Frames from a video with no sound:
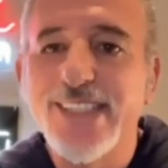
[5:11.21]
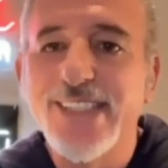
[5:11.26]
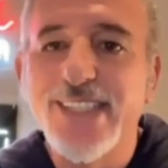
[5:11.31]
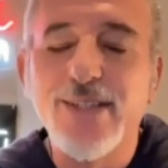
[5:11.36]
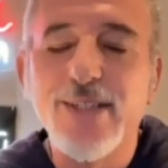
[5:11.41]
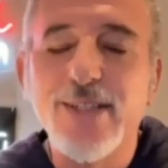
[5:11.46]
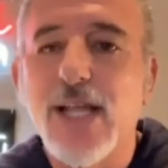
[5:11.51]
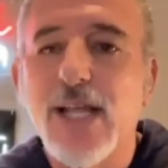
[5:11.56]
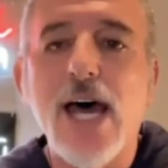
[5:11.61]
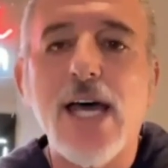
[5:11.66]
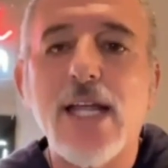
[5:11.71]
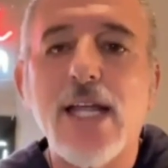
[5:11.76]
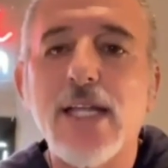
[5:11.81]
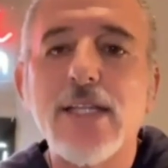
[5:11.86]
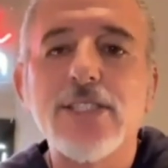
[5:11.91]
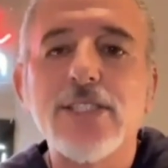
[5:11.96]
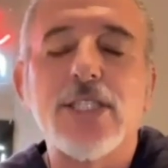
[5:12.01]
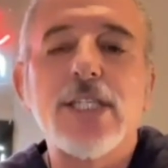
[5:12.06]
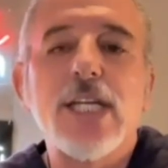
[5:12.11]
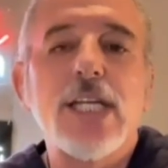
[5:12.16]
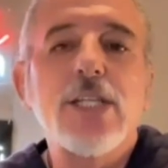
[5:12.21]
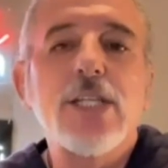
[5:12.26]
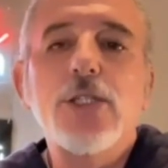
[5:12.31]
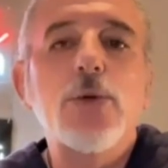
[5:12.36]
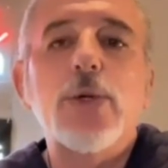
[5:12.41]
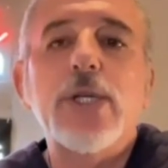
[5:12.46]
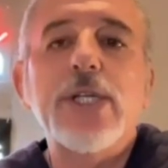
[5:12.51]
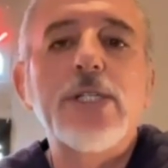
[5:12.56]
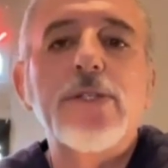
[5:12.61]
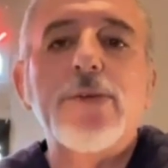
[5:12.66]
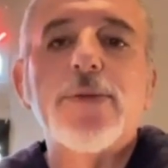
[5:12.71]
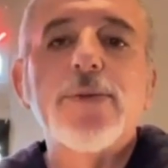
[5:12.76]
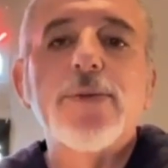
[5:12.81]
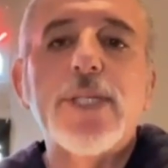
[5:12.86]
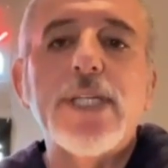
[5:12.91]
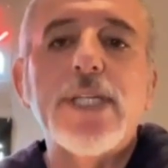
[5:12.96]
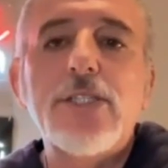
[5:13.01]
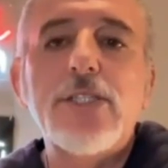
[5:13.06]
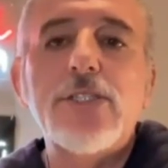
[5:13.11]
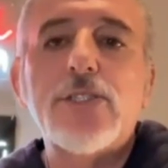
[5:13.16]
a lot. Listen, you were either from the
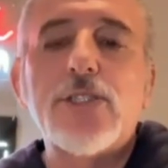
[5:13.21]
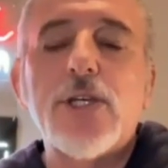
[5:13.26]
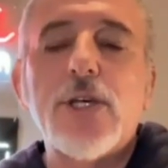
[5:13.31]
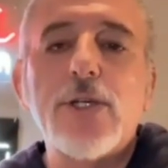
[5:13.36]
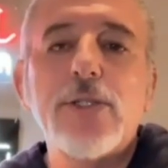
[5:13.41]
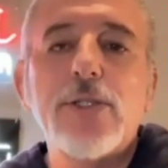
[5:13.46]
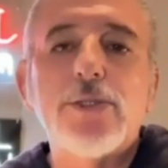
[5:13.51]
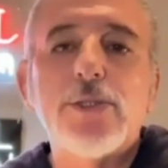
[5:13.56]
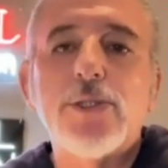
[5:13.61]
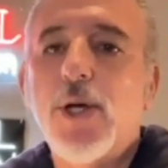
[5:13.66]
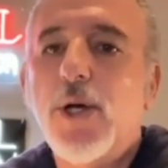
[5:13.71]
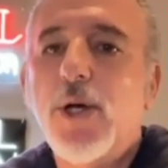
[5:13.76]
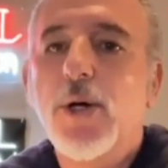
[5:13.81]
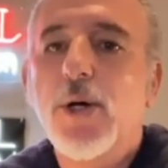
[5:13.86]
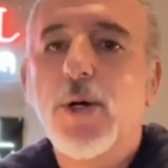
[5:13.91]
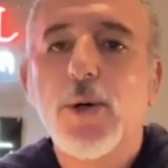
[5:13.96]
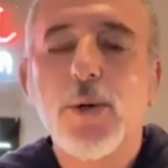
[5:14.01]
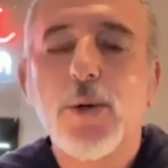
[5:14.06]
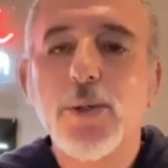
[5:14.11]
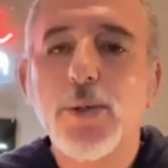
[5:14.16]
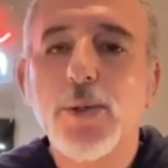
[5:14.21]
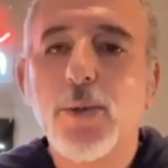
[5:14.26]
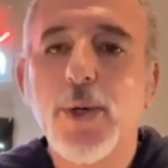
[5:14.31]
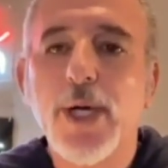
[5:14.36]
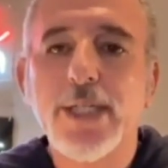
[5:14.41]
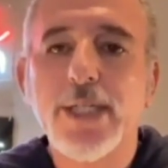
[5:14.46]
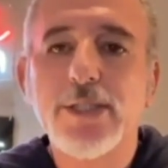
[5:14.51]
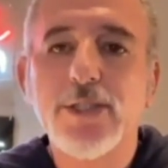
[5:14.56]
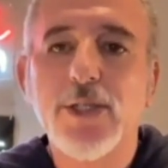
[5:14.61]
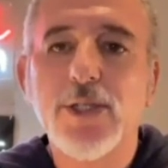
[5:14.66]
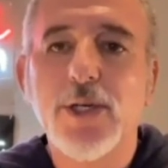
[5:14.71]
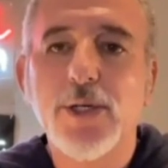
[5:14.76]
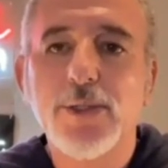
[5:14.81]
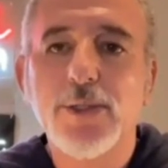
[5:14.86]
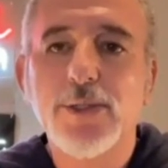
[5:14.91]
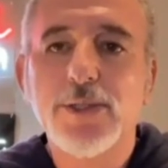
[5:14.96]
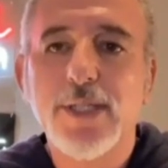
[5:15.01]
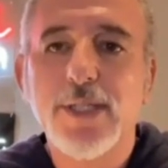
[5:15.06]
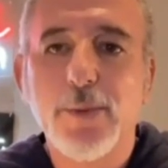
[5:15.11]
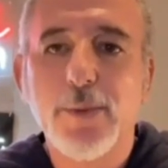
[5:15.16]
East Coast or the West Coast
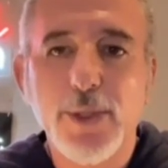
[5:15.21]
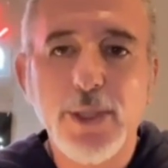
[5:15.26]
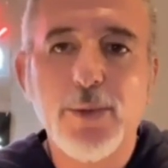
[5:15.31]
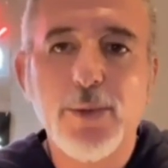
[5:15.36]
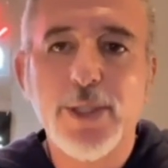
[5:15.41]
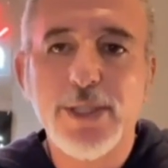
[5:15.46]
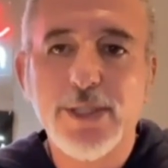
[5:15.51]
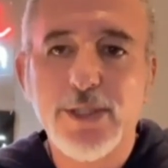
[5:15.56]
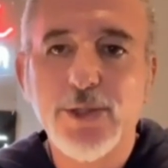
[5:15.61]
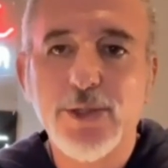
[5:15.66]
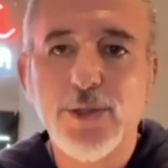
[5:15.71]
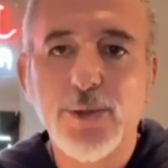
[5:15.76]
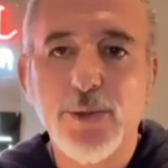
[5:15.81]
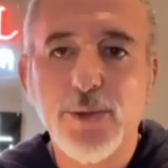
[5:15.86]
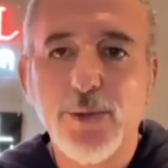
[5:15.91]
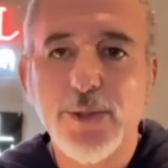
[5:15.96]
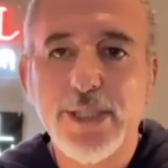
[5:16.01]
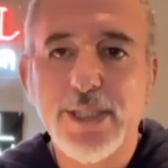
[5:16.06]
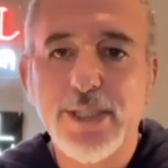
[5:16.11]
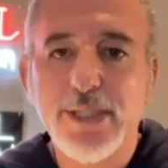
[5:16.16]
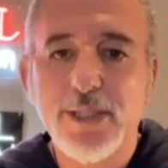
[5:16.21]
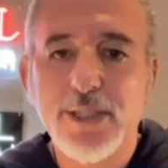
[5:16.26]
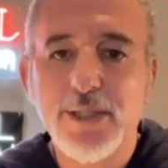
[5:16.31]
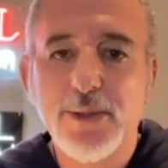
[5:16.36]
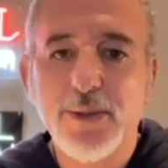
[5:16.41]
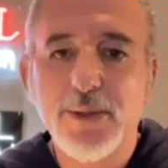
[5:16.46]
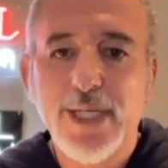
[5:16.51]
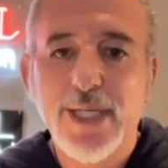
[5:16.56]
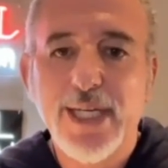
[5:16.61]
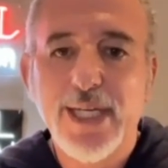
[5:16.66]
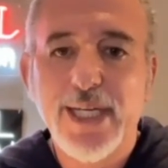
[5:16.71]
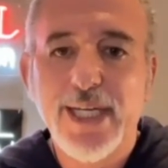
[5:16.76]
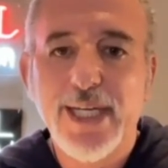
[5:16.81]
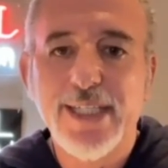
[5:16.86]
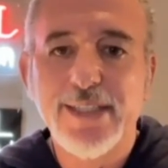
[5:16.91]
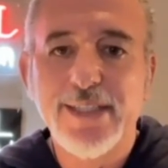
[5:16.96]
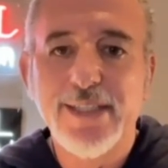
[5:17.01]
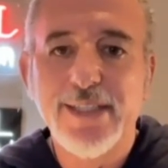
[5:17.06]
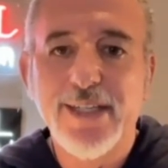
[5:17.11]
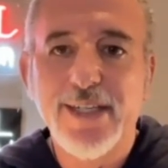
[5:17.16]
when you went to school at D U.
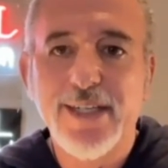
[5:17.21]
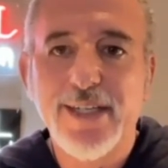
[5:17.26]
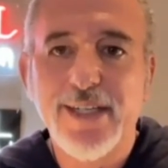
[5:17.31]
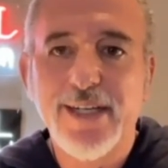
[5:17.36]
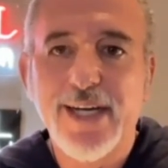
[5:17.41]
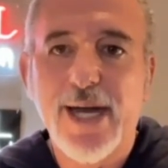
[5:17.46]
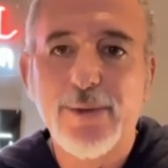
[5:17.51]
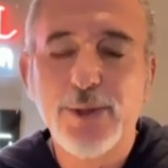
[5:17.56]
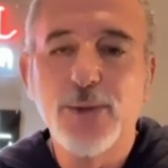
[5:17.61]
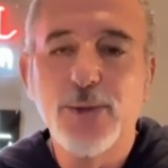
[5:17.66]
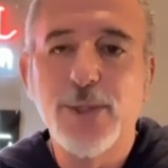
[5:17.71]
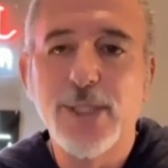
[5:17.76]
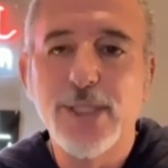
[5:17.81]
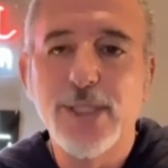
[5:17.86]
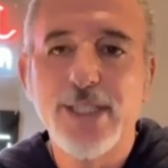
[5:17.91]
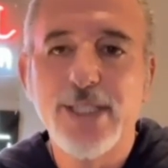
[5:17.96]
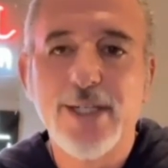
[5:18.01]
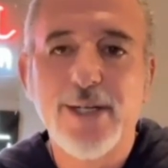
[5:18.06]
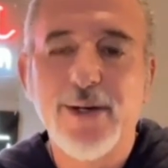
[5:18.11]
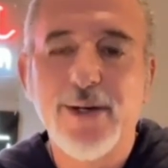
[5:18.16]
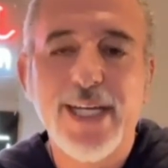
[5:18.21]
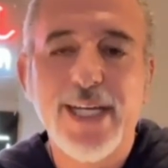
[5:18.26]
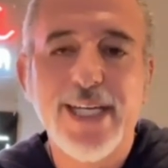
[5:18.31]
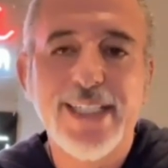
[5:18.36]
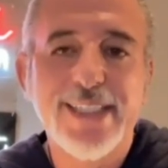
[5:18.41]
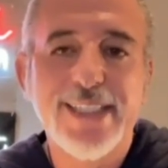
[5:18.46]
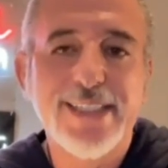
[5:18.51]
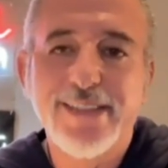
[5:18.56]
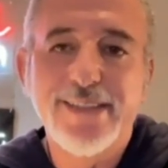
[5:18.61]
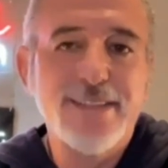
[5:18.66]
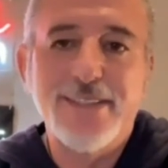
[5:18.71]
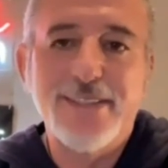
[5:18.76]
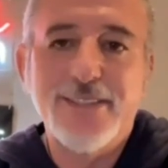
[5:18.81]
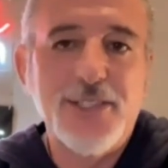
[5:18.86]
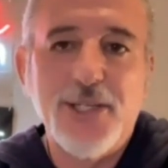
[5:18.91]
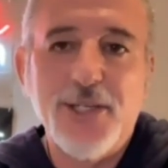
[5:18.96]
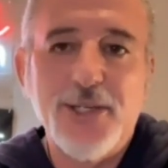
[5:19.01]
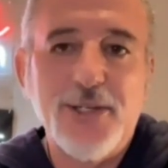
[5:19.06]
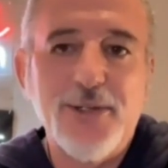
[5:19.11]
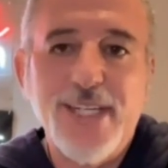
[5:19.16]
And uh, I was one, you know, and
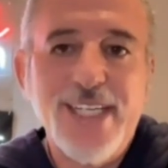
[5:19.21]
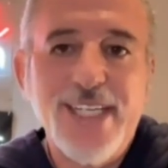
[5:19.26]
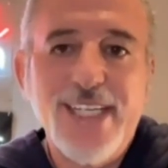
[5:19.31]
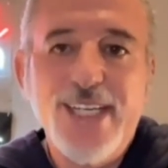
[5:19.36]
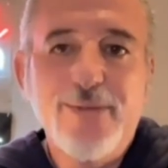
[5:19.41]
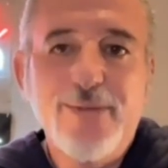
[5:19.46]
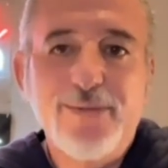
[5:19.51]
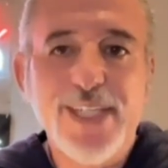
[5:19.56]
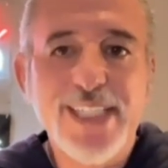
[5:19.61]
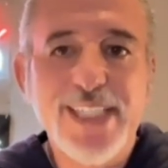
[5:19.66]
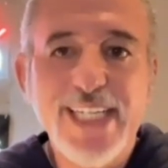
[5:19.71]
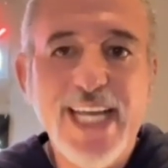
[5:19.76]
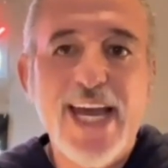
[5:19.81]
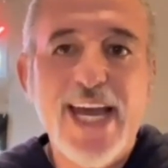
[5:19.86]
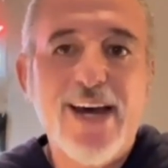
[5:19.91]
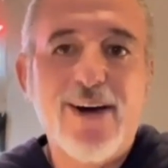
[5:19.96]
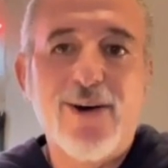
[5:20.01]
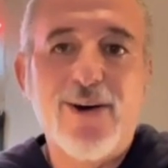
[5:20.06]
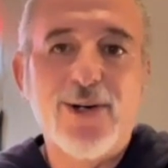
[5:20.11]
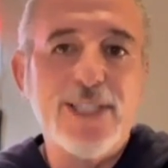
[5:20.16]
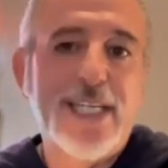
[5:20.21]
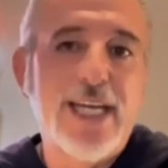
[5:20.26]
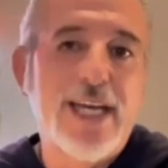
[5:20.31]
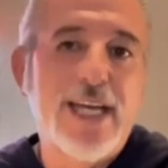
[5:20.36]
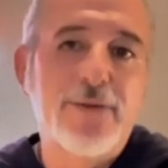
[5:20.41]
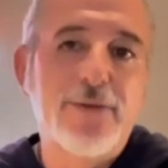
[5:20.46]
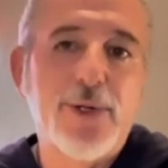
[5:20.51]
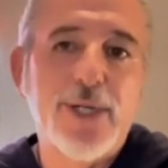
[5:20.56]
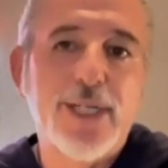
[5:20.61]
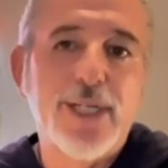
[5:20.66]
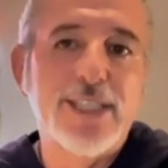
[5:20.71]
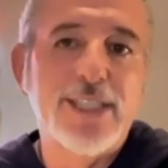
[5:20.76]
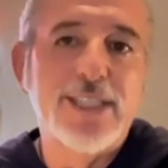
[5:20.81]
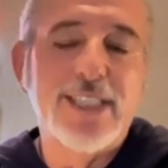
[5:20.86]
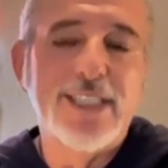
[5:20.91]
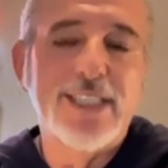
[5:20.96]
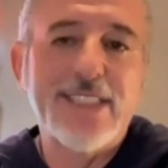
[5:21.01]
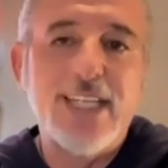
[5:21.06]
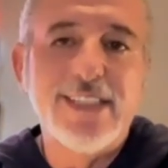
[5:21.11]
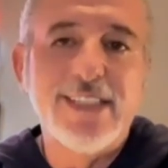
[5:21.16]
so, but now all the Californians,
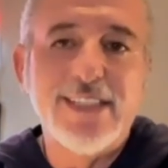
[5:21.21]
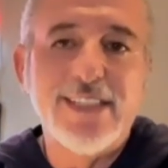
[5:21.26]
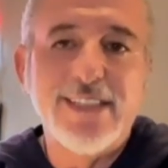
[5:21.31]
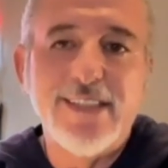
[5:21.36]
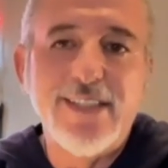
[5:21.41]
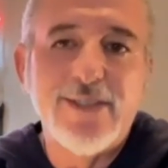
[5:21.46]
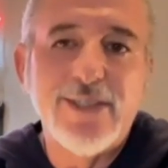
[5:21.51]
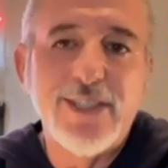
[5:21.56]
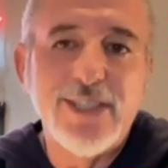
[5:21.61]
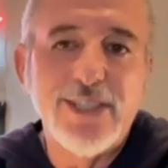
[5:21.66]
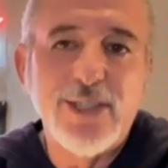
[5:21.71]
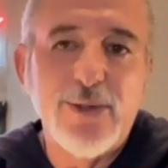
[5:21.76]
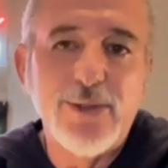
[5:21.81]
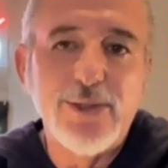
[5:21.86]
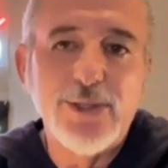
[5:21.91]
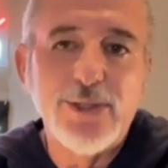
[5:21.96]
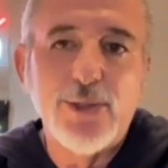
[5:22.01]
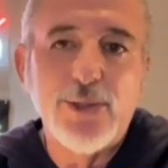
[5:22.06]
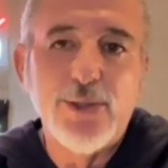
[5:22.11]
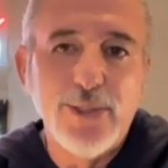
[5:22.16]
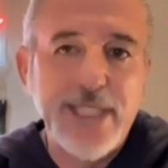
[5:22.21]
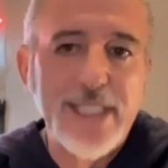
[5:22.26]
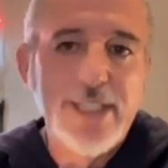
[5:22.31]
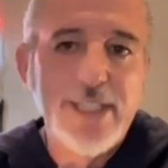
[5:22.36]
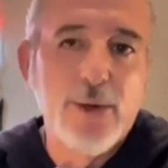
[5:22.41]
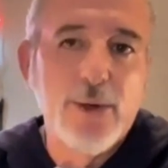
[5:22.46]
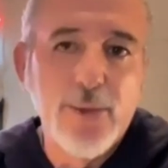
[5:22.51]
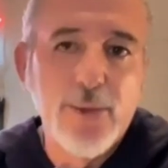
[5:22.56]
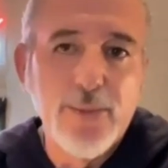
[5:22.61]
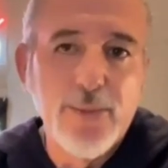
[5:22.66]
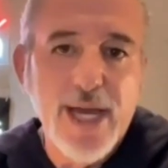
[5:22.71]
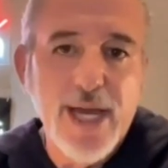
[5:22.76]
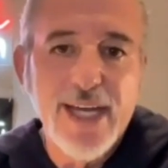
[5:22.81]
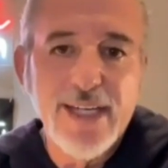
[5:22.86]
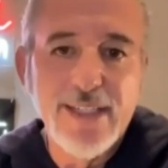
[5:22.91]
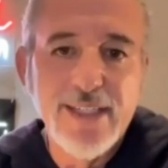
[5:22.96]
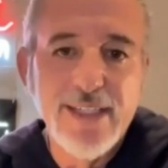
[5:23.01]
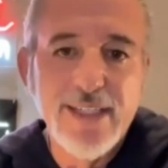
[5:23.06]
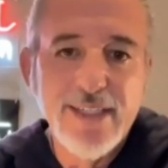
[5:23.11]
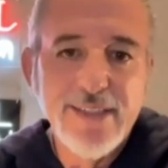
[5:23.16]
instead of, you know, just going to school and then going back,
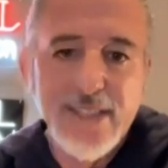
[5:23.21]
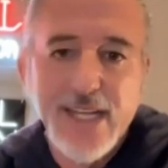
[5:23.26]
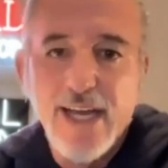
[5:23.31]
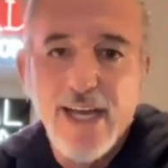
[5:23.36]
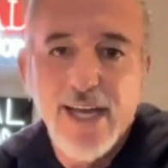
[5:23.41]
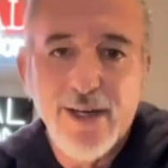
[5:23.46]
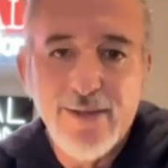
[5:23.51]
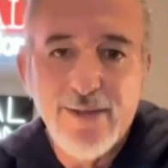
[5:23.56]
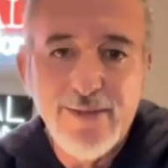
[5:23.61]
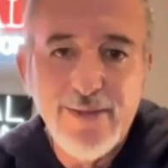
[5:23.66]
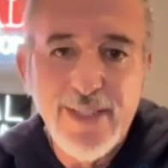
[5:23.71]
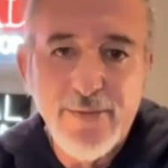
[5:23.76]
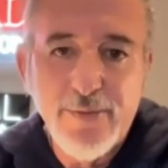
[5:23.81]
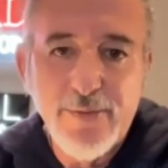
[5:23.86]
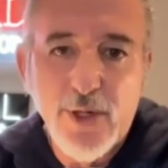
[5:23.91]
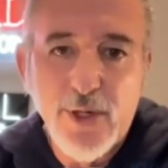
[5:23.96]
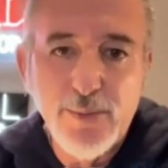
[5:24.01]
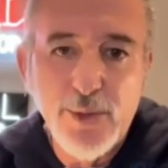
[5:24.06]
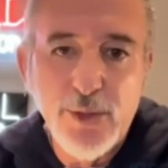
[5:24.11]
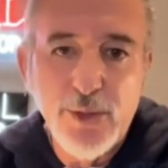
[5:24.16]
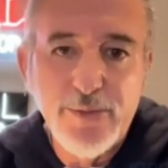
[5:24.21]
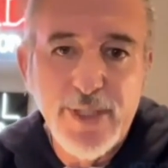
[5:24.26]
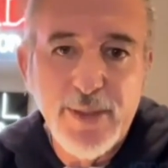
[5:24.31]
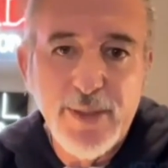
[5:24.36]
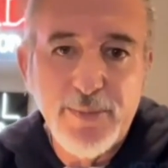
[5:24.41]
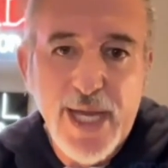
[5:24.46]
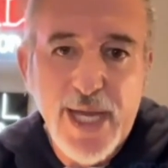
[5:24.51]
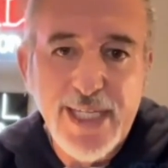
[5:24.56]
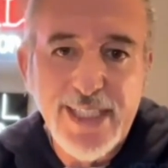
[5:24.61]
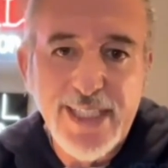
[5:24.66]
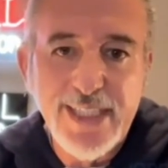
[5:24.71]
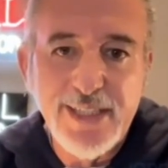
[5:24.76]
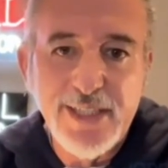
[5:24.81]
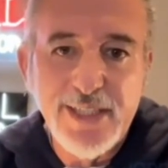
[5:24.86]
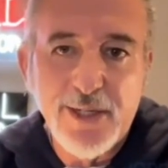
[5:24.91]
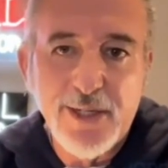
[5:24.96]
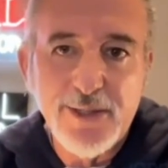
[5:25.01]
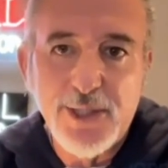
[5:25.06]
now they've all moved in back in there.